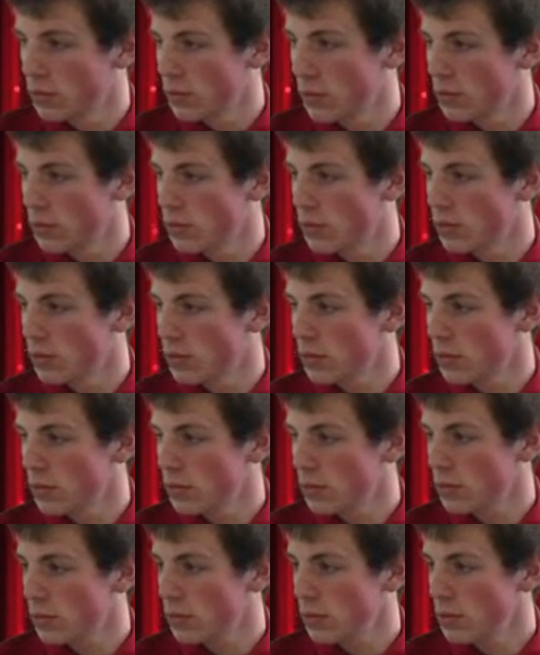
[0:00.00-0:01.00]

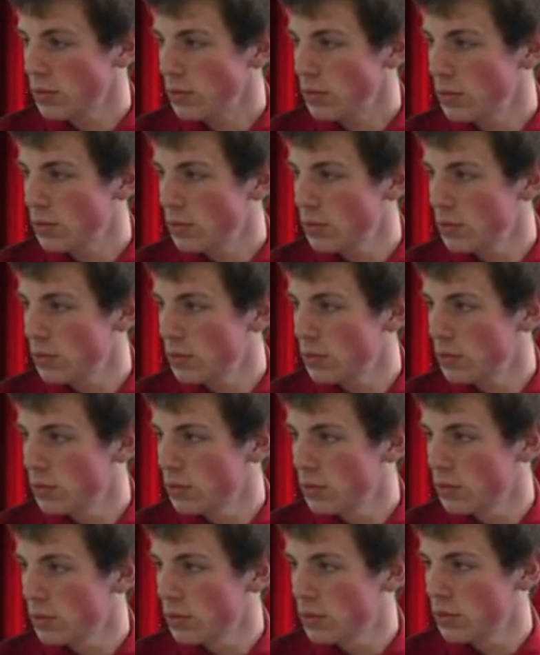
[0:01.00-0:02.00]

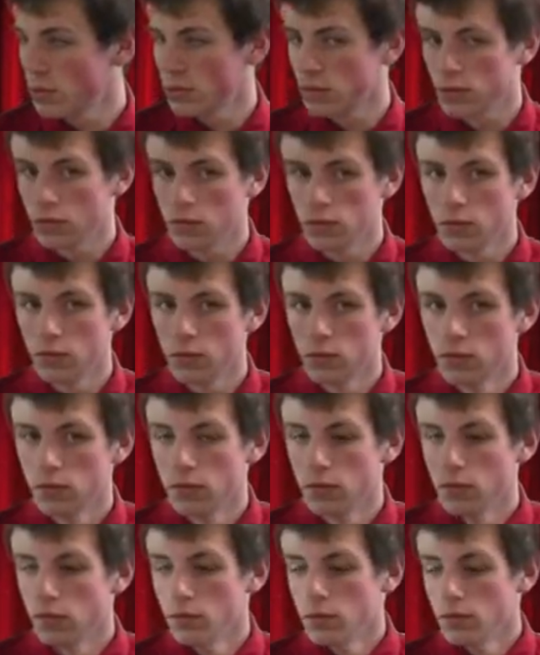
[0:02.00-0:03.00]

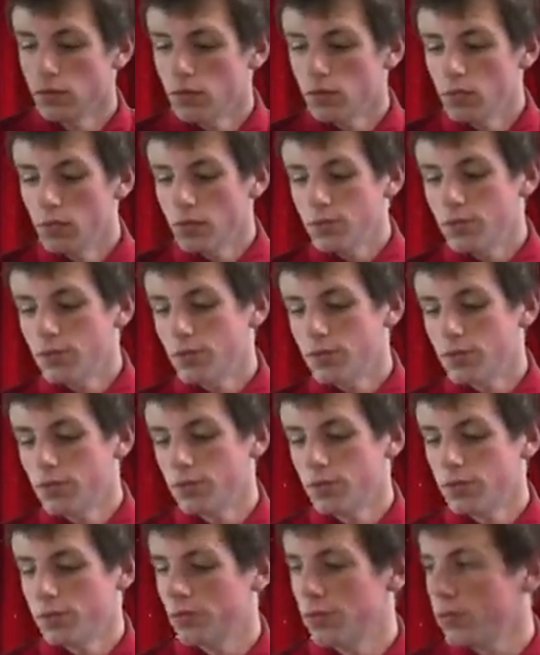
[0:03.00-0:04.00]

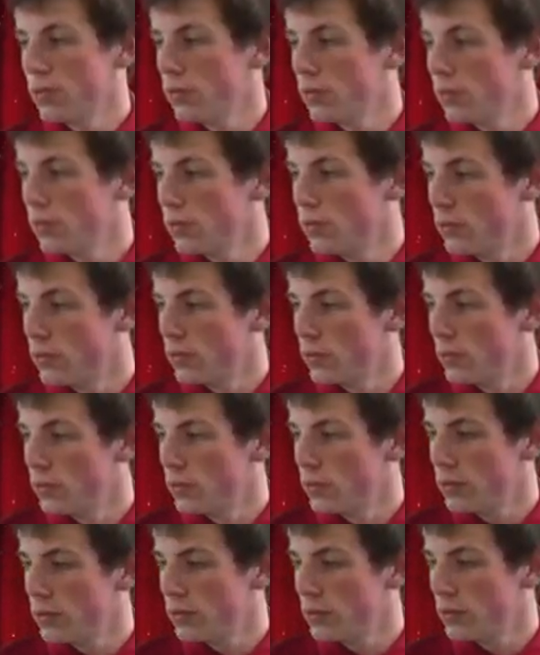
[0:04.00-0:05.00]

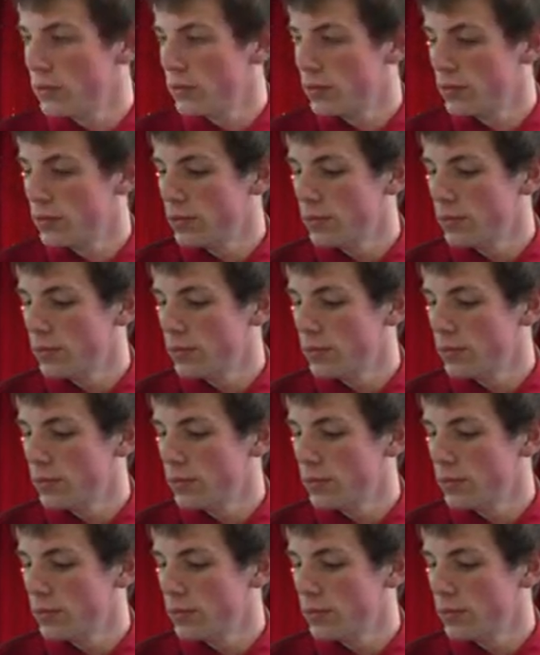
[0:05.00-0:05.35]
(not speaking)